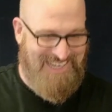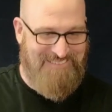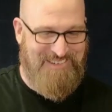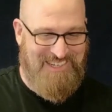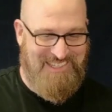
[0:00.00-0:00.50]
to
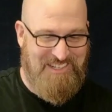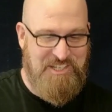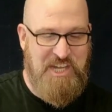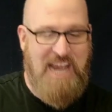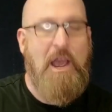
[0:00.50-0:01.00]
give it a little
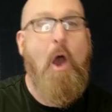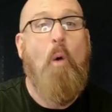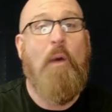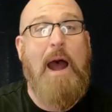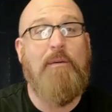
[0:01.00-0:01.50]
shake.
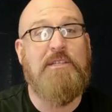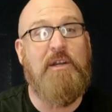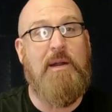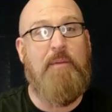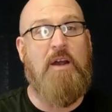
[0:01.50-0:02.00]
When I was
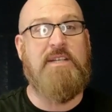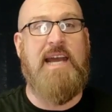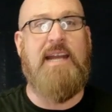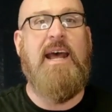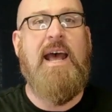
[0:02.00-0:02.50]
learning to
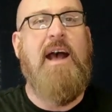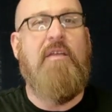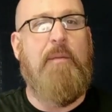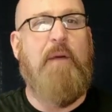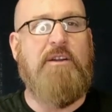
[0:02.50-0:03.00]
bartend,
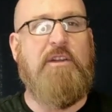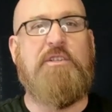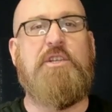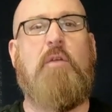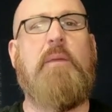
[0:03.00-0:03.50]
the bartenders
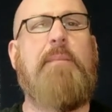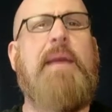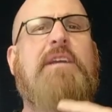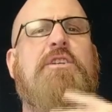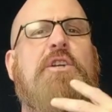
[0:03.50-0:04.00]
told me,
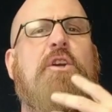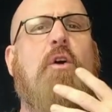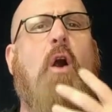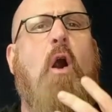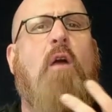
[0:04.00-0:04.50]
make sure
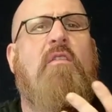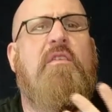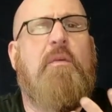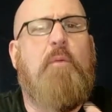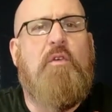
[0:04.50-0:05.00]
all of the
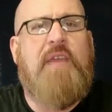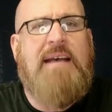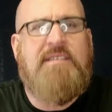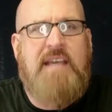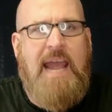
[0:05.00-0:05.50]
vermouth
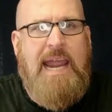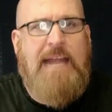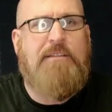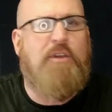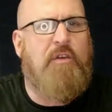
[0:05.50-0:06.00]

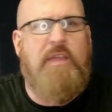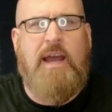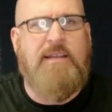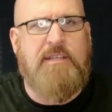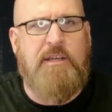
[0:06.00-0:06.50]
cascades over the
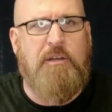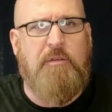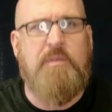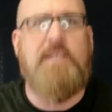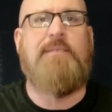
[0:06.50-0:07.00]
ice
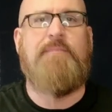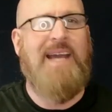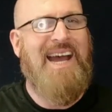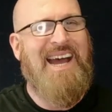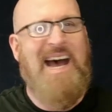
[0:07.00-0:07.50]
cubes.
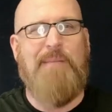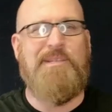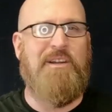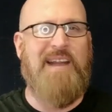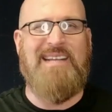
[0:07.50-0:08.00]
I'm
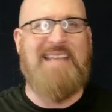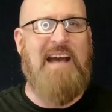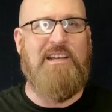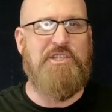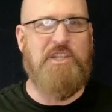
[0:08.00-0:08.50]
still not
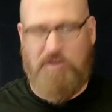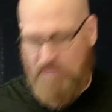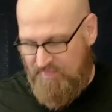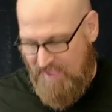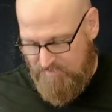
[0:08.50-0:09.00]
exactly sure
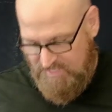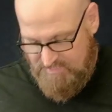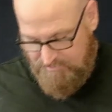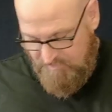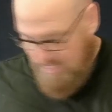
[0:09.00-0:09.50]
what that means.
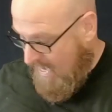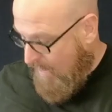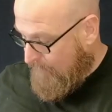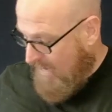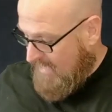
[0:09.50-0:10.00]

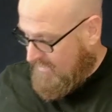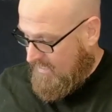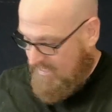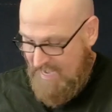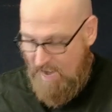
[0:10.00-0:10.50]
But
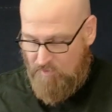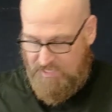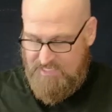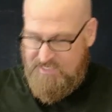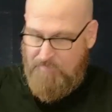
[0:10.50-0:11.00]
now we're going
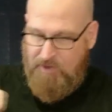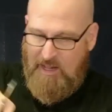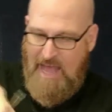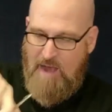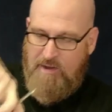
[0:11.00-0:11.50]
to dump it all
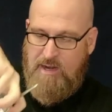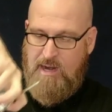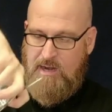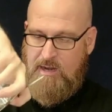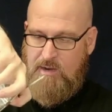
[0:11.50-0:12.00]
out.
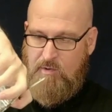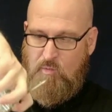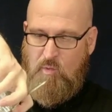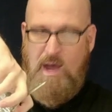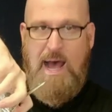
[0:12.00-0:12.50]

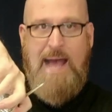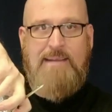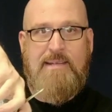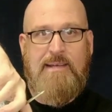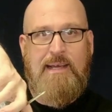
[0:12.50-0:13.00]

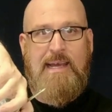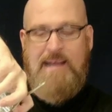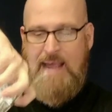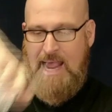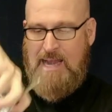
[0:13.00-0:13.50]
What? In
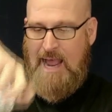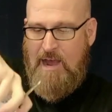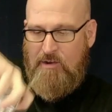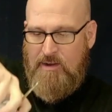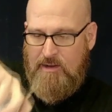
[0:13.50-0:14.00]
and out.